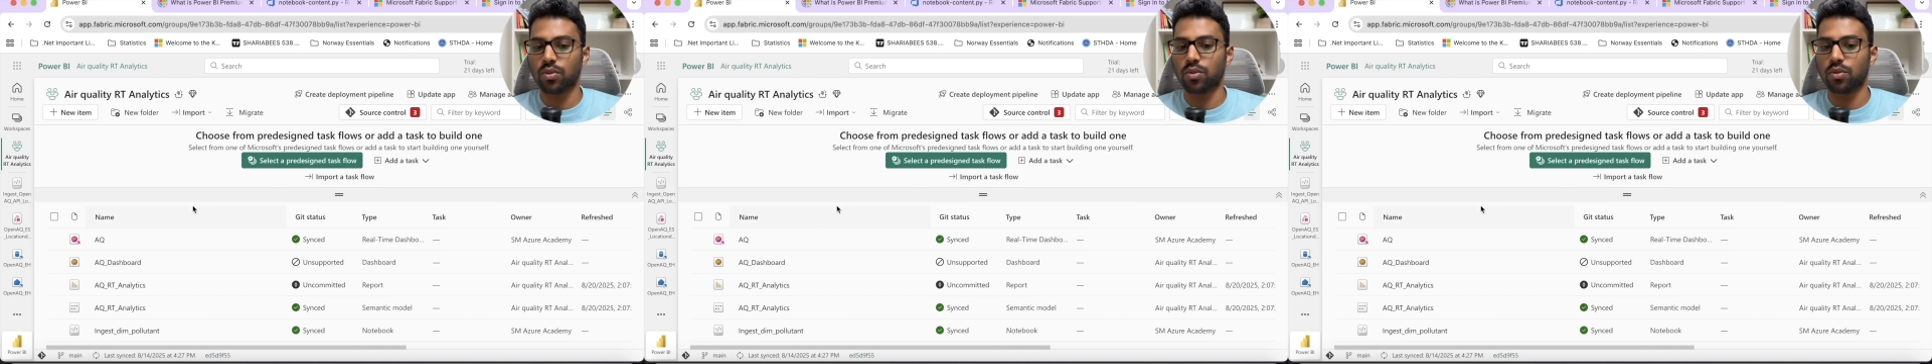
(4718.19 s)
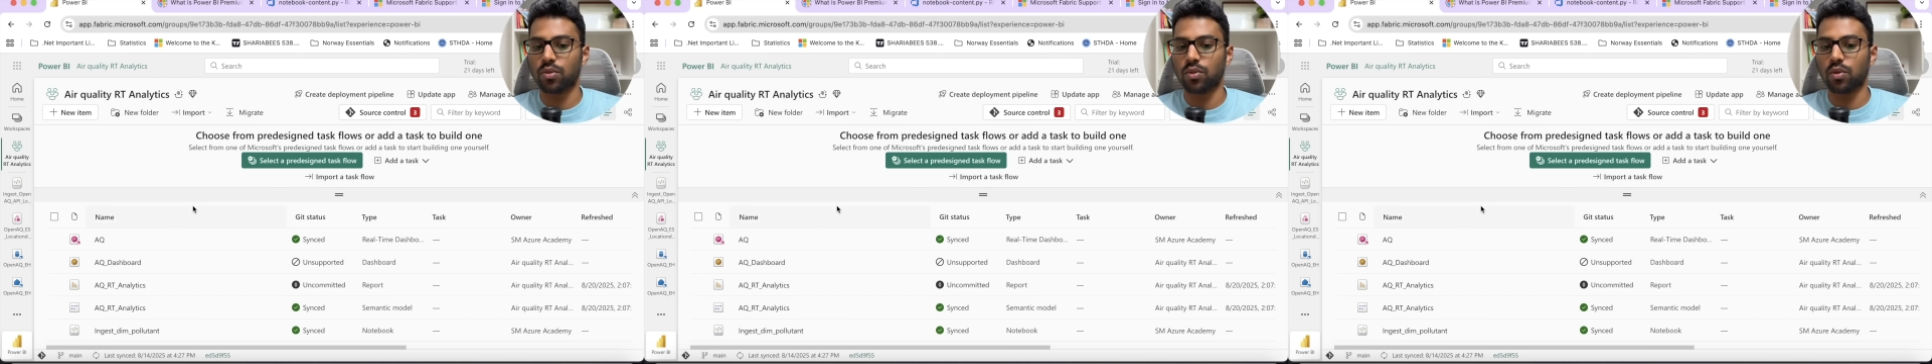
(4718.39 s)

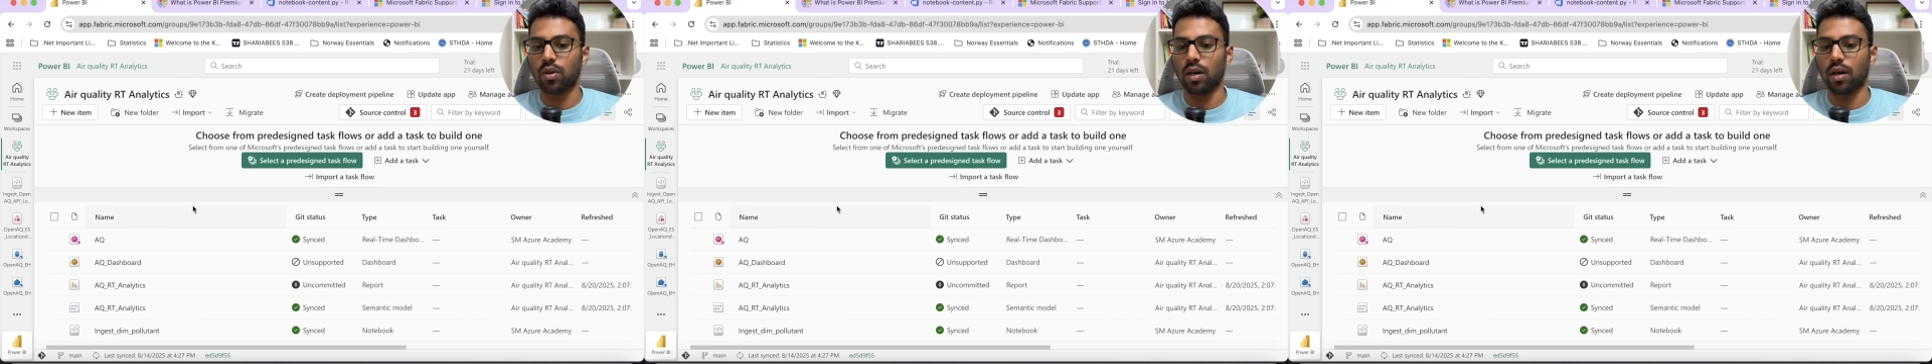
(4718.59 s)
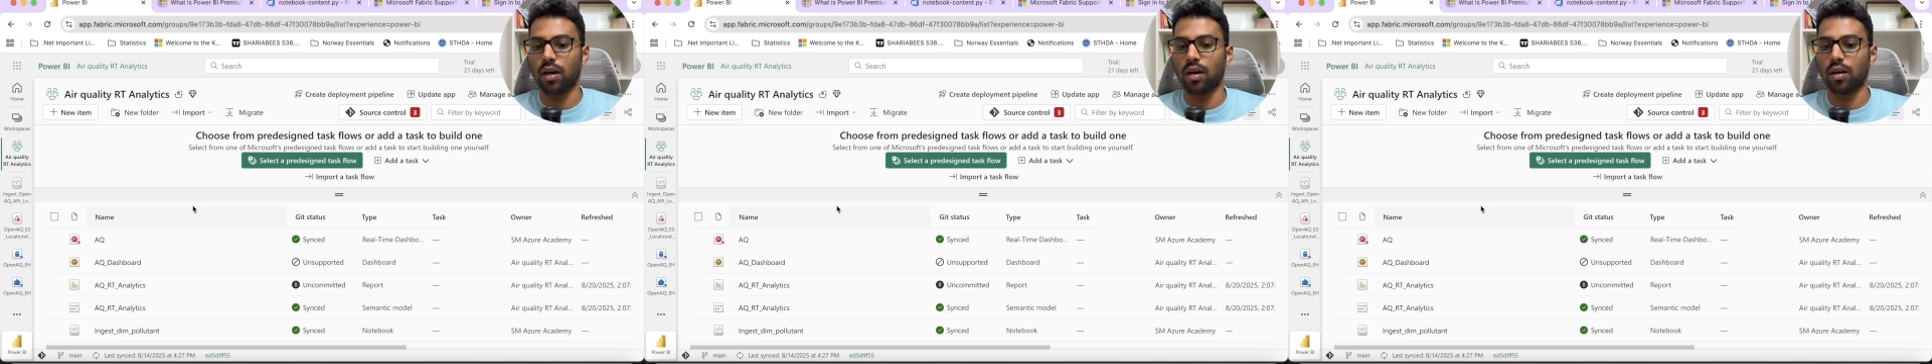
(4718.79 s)

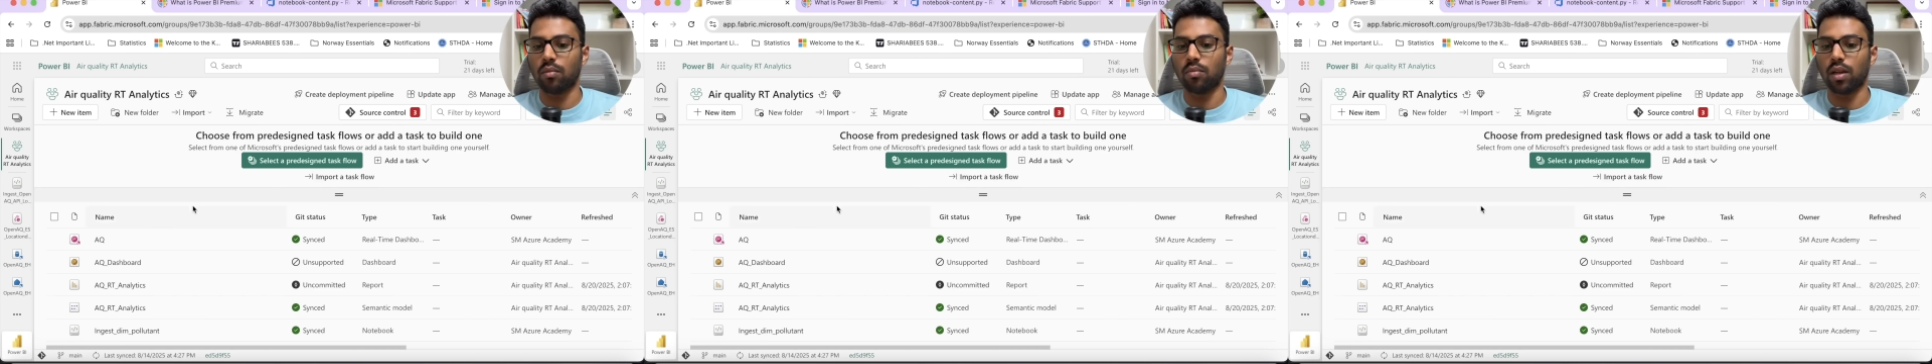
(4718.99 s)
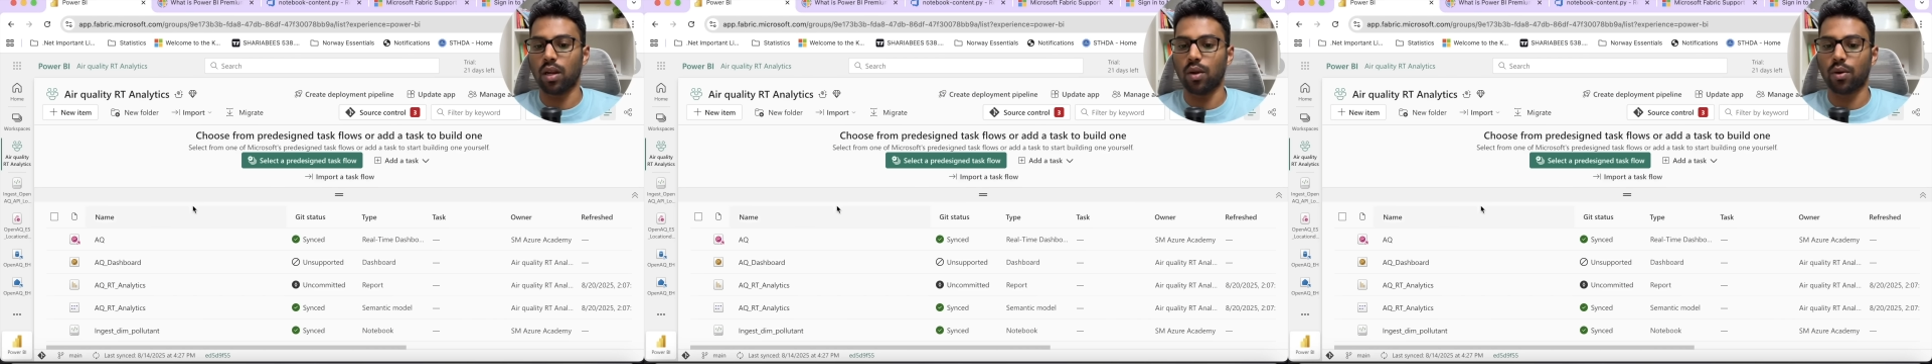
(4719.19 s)

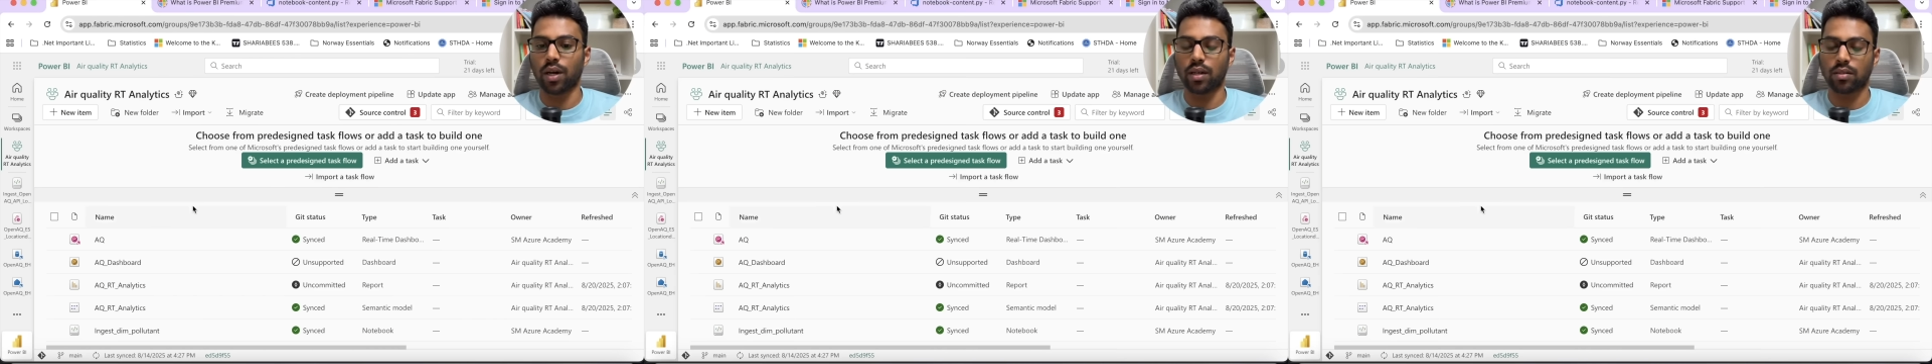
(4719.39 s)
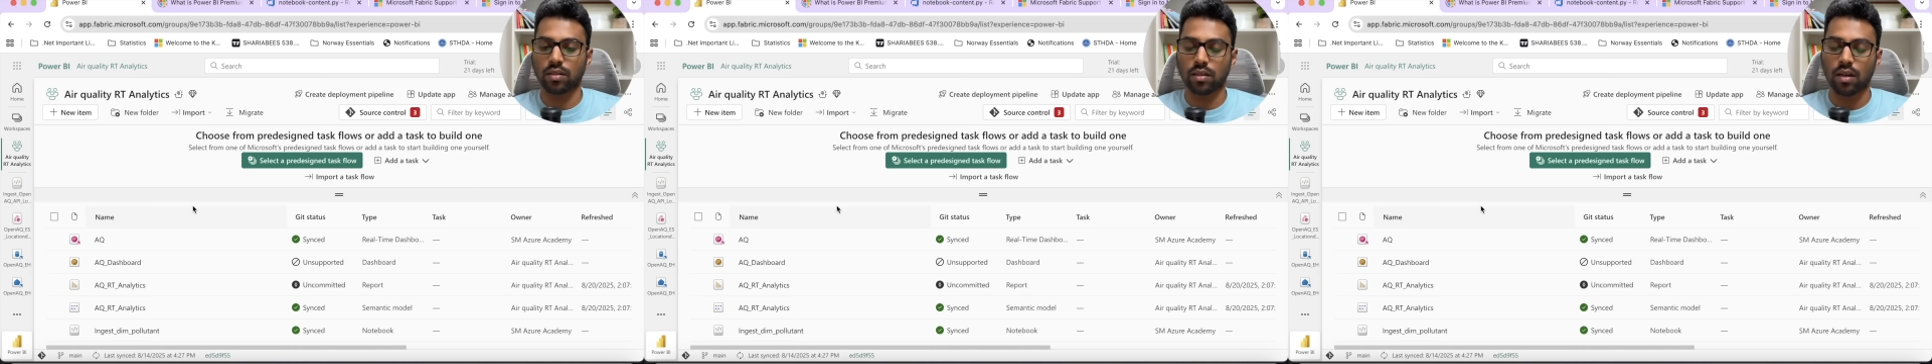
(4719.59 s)
look
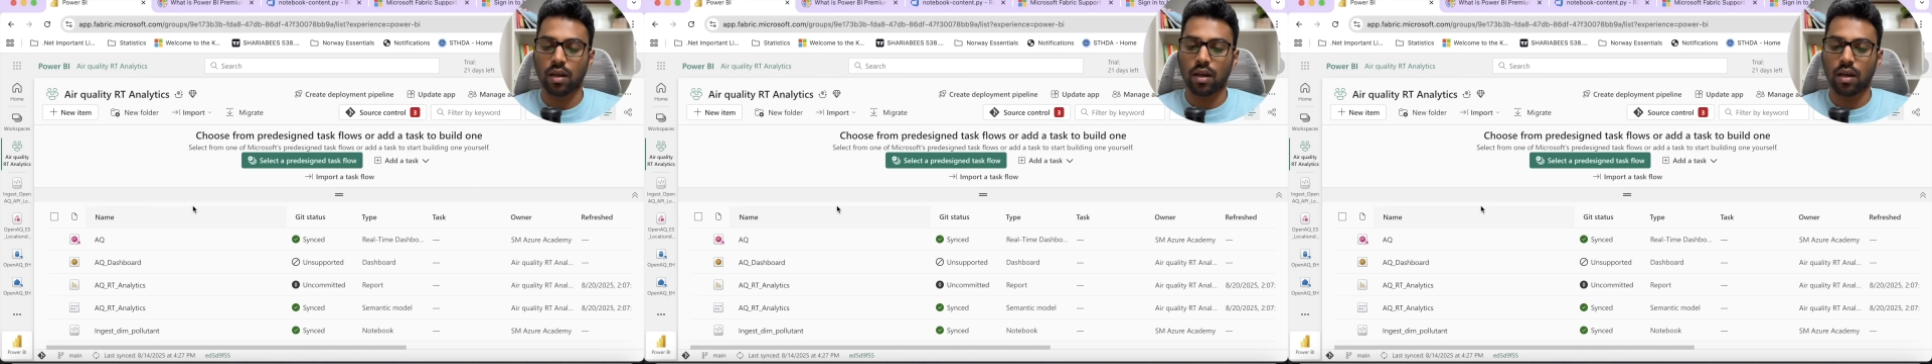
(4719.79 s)
at